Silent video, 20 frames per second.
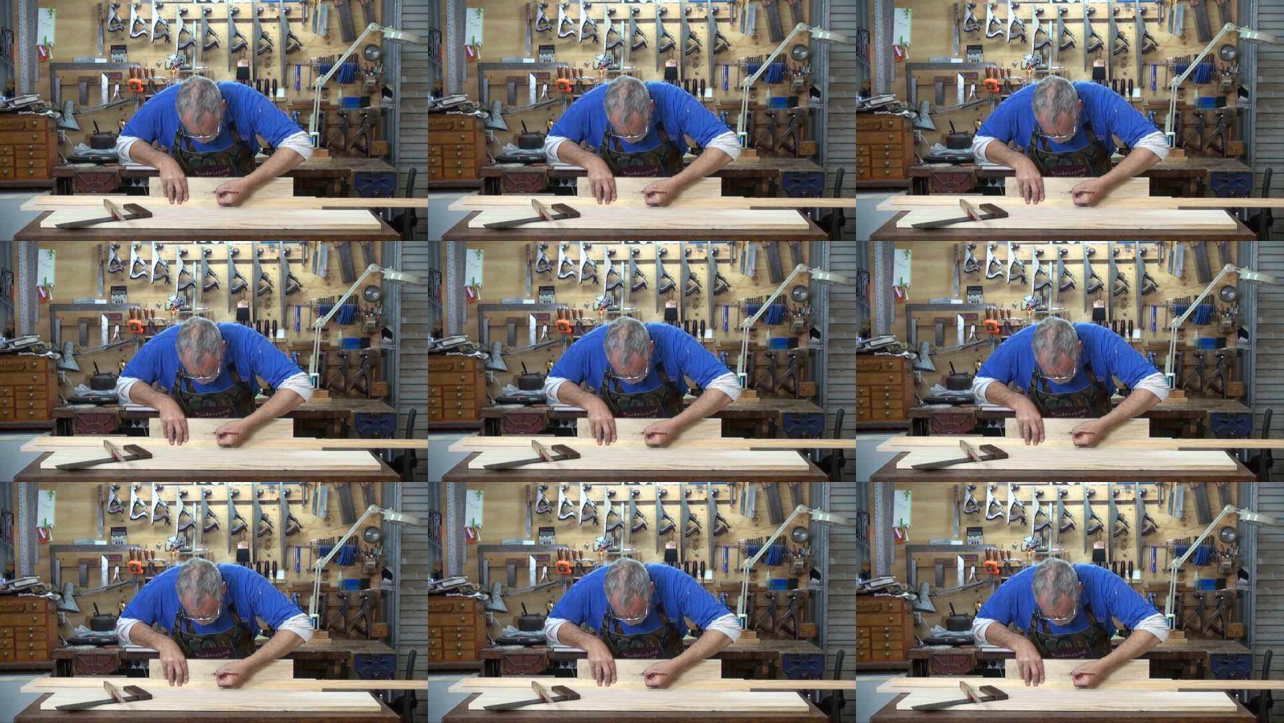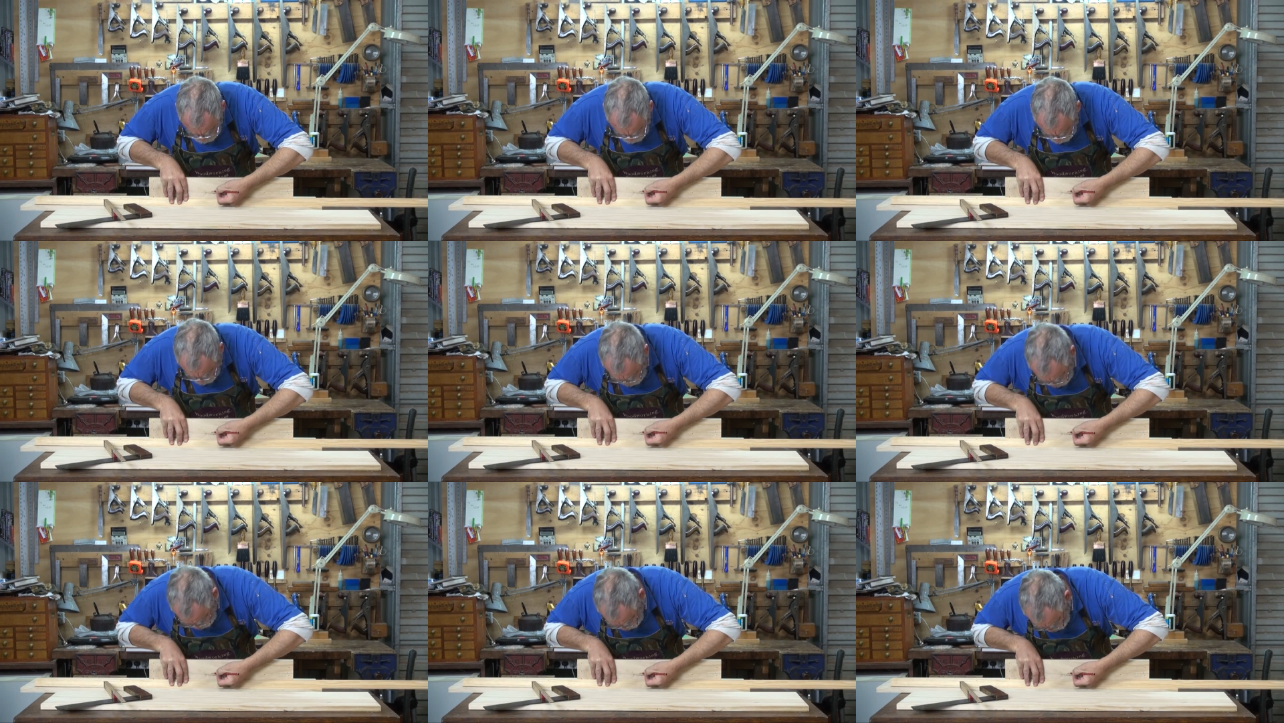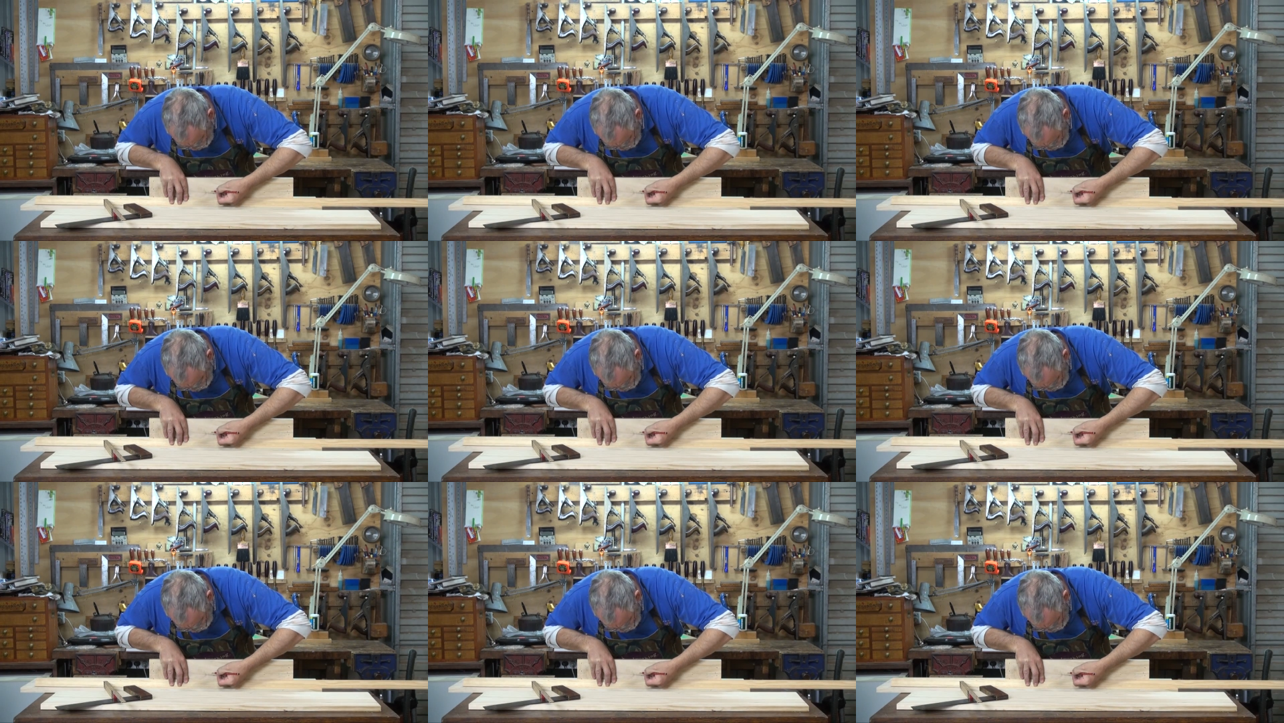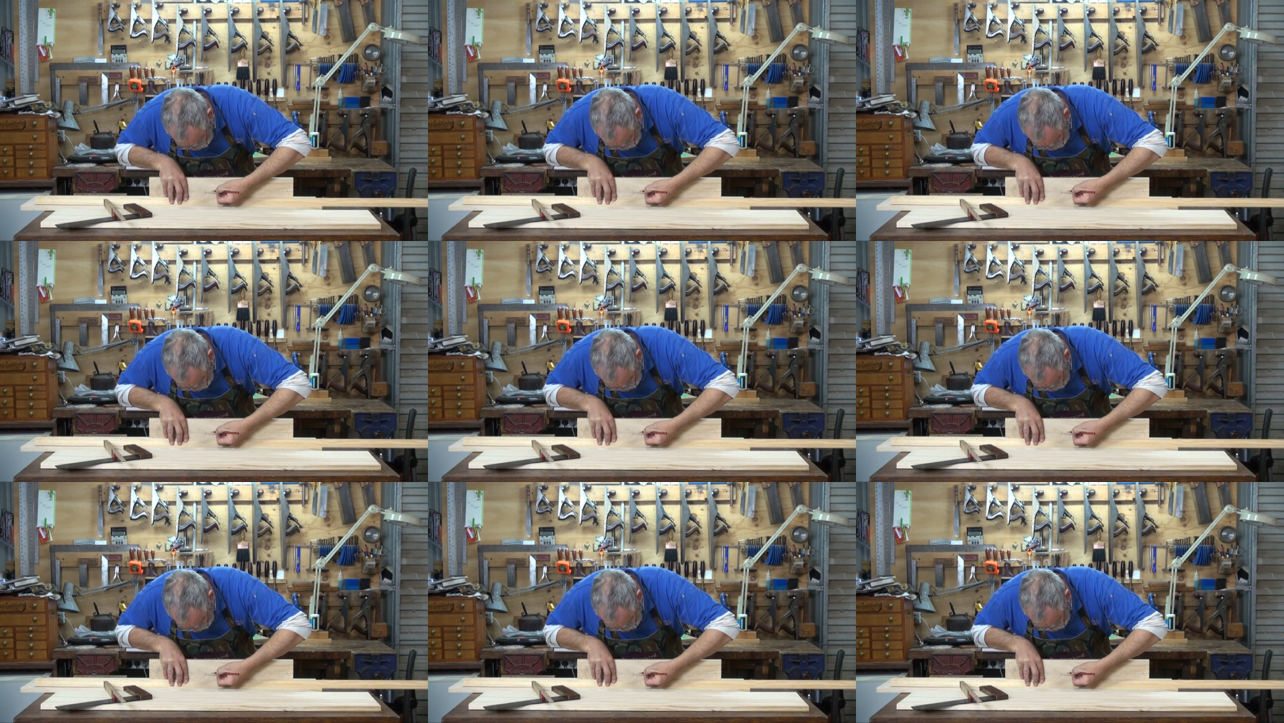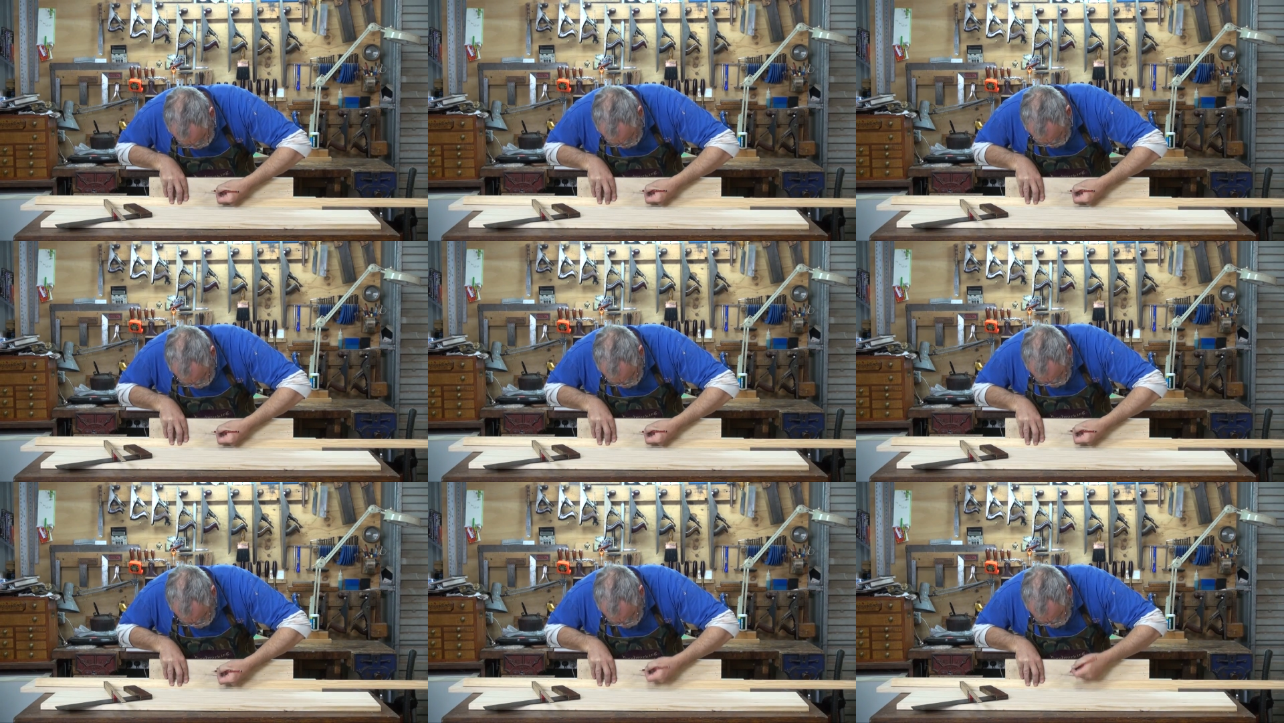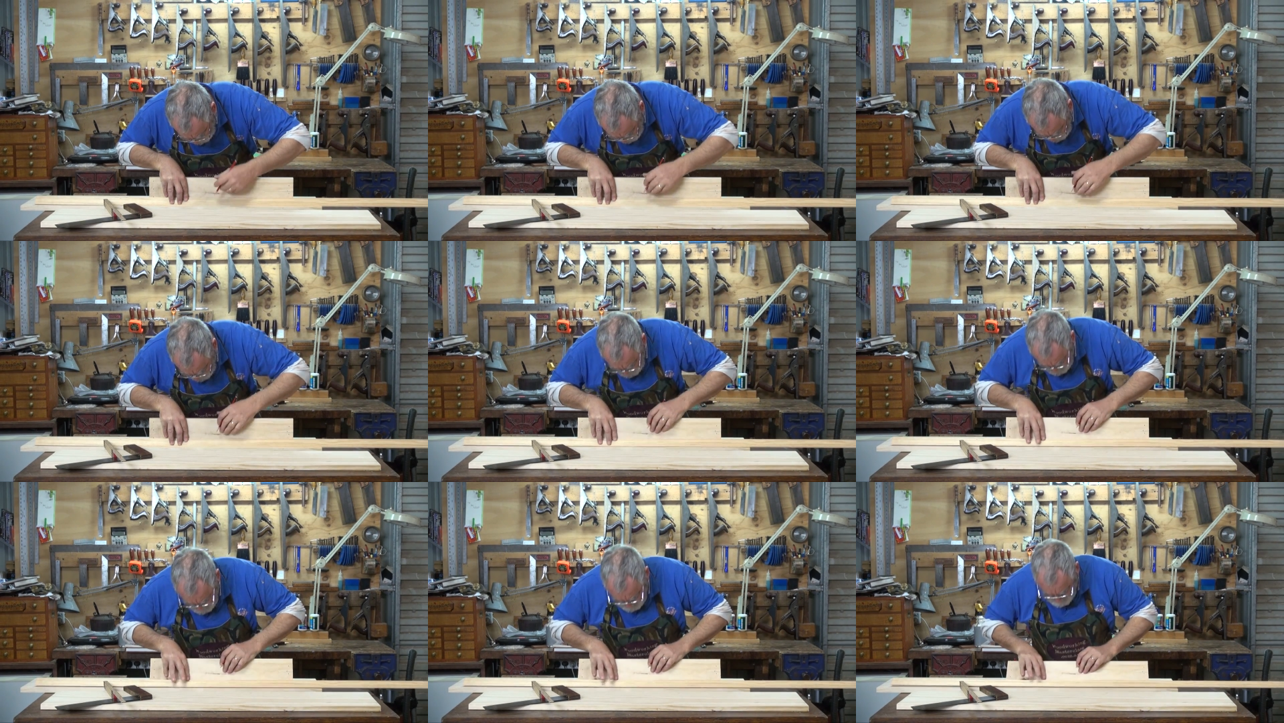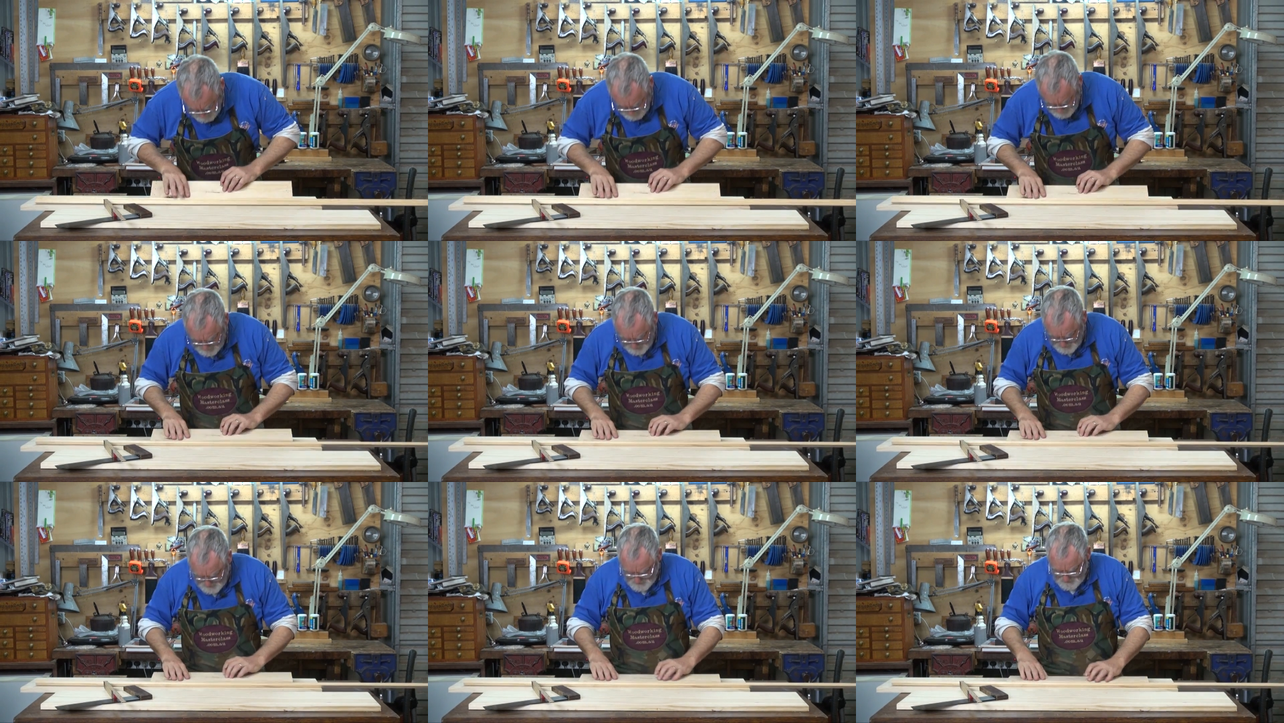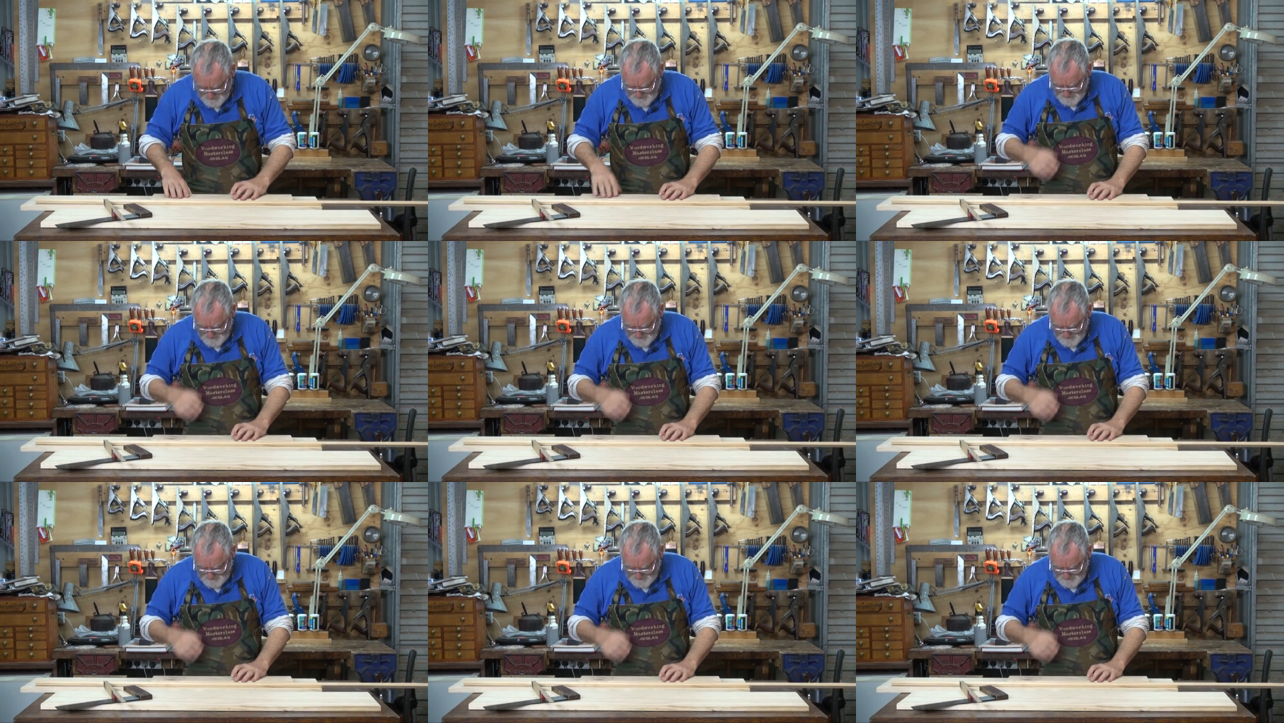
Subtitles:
No face is visible, so there are no lips to read.